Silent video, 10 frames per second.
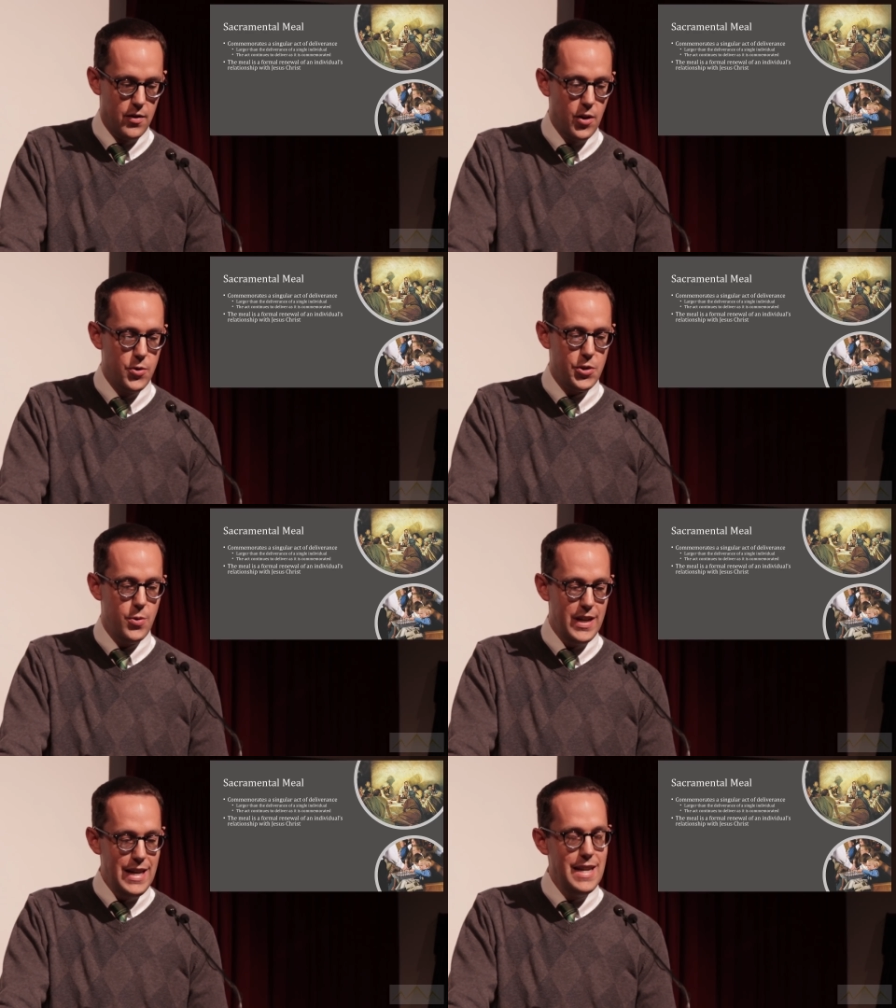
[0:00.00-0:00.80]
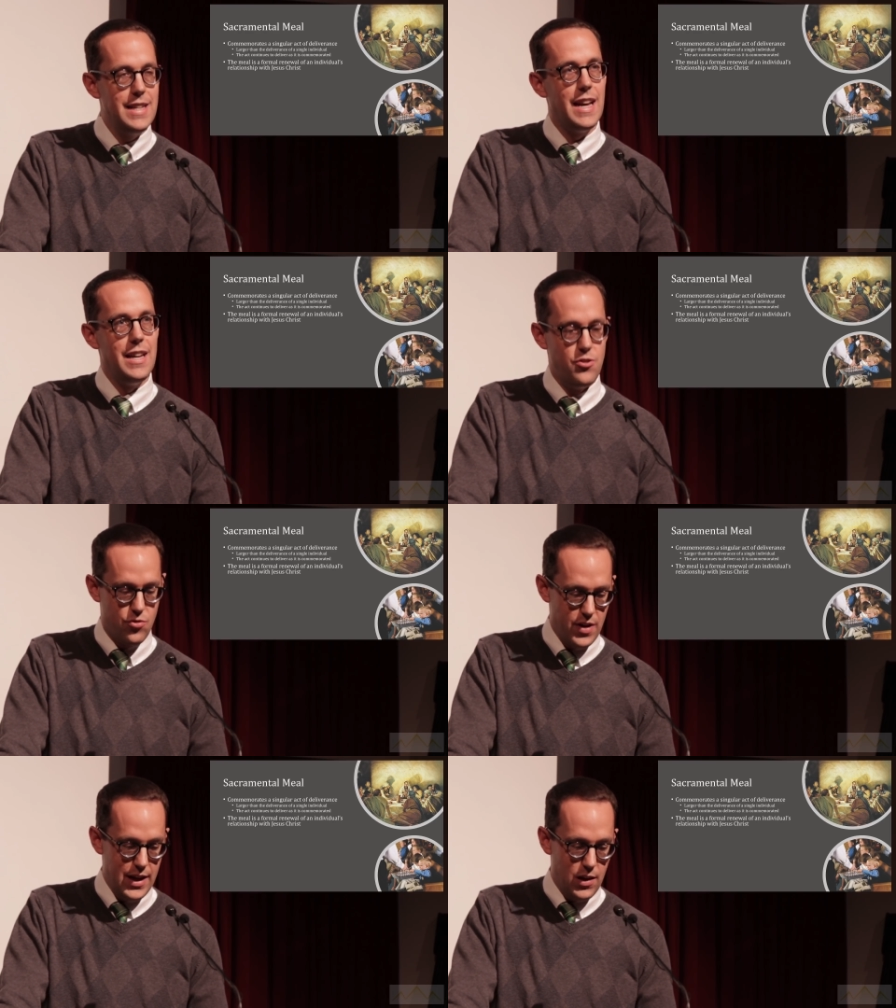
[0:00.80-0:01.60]
Those who eat
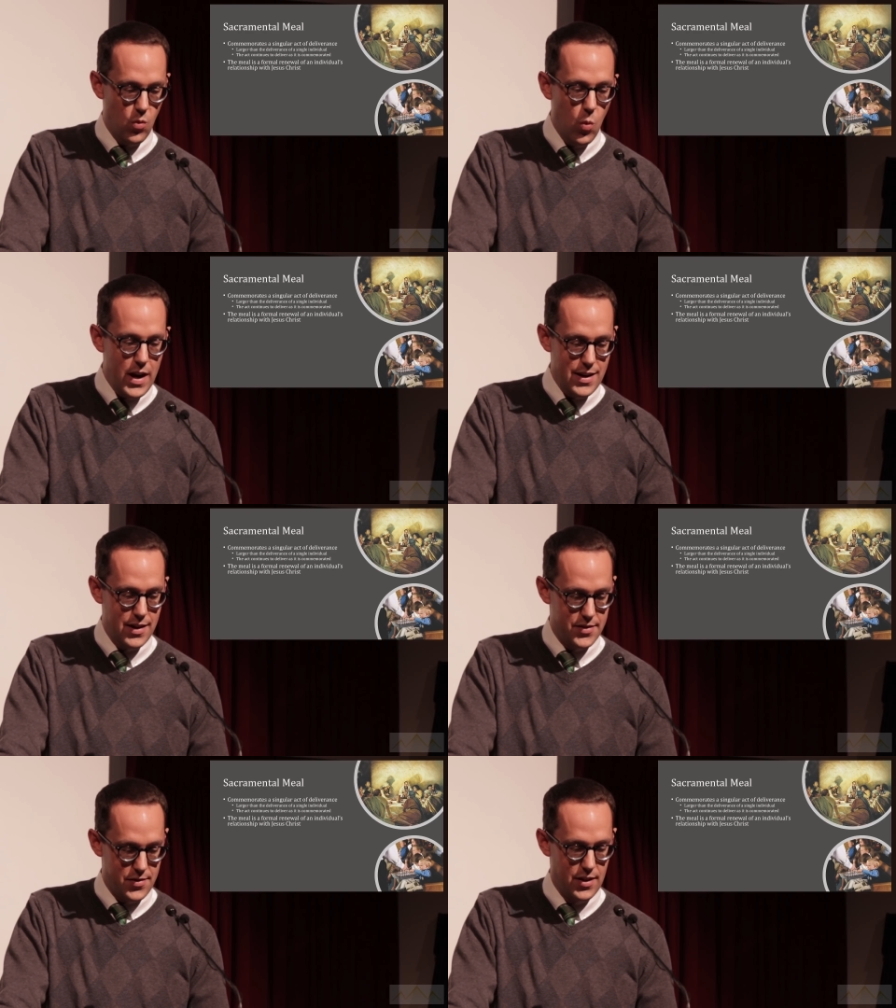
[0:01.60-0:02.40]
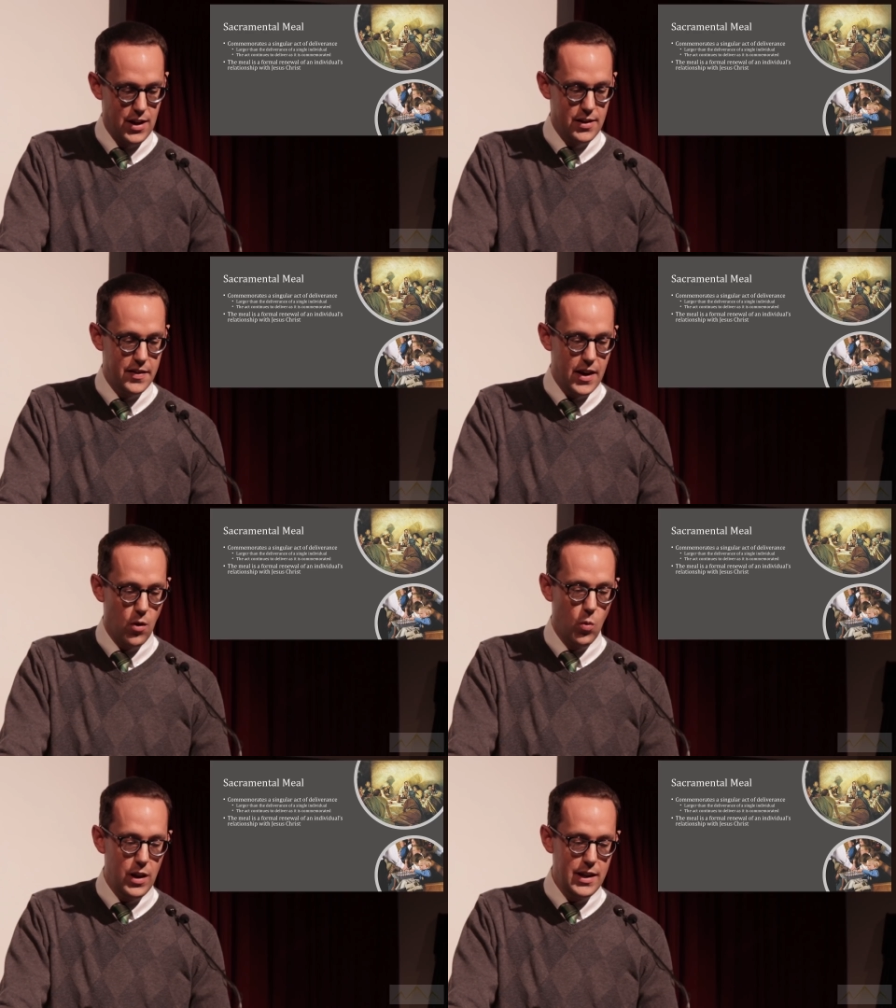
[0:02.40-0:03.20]
and drink witness that
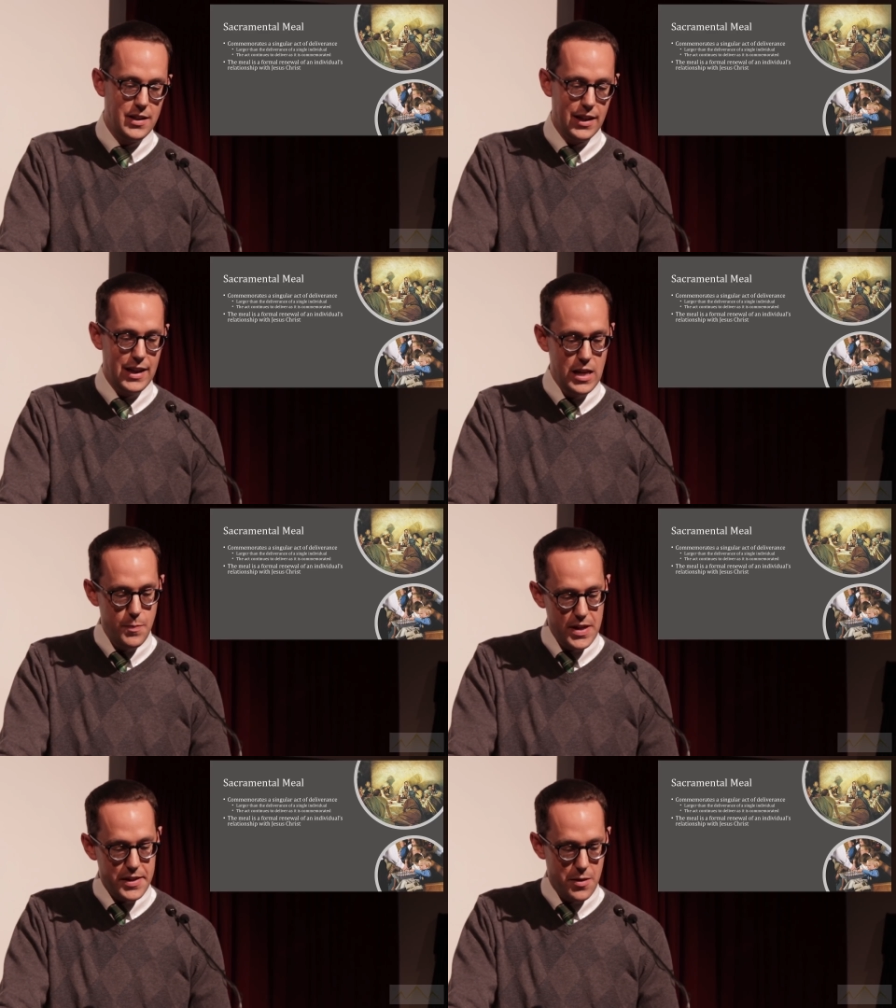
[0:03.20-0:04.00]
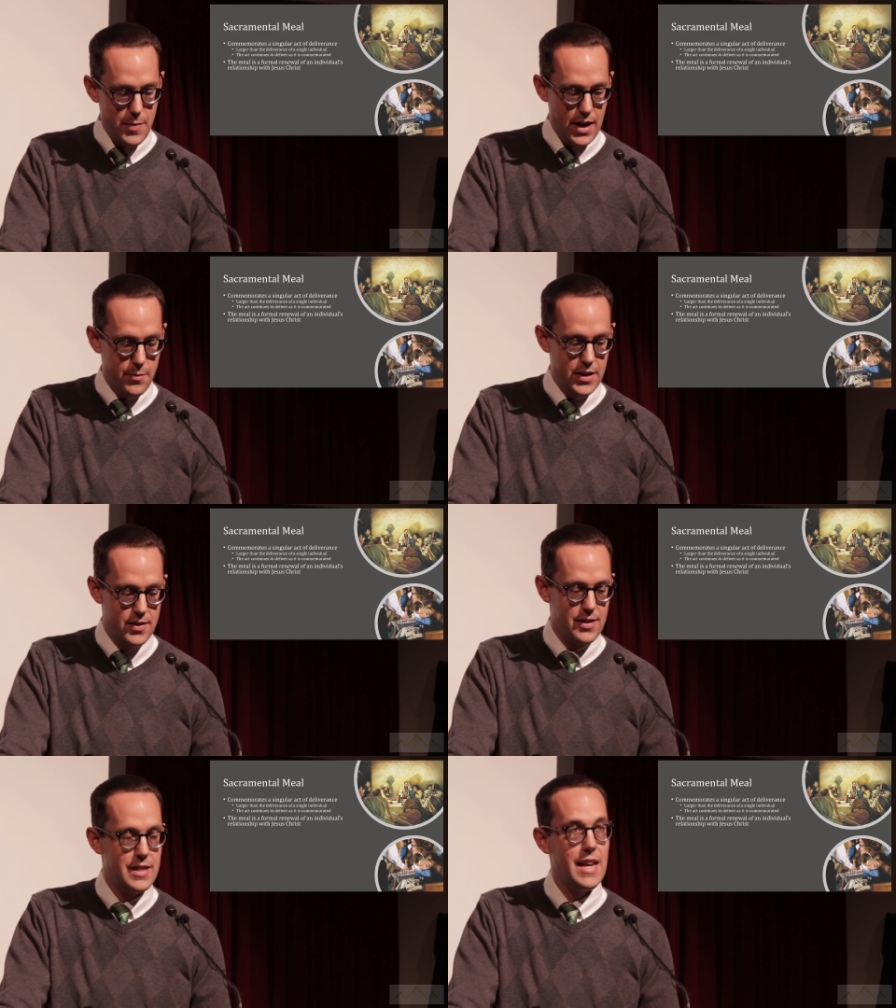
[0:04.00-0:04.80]
they are willing to keep his
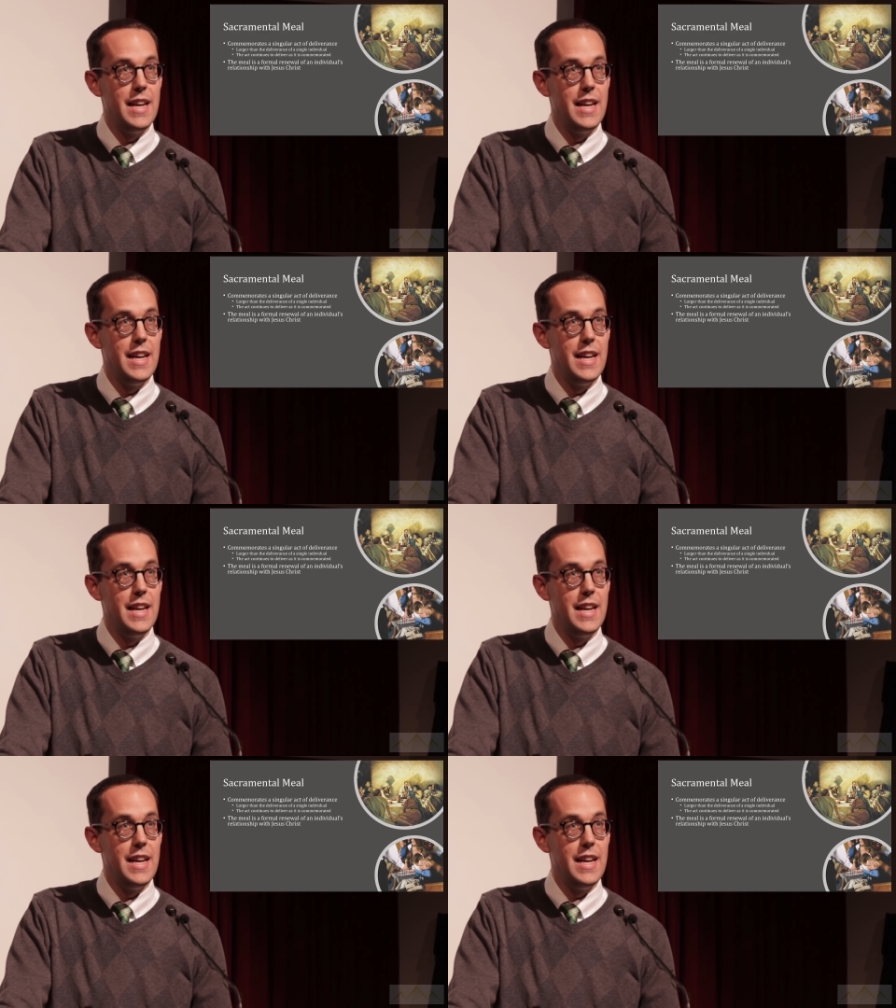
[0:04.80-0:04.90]
commandments,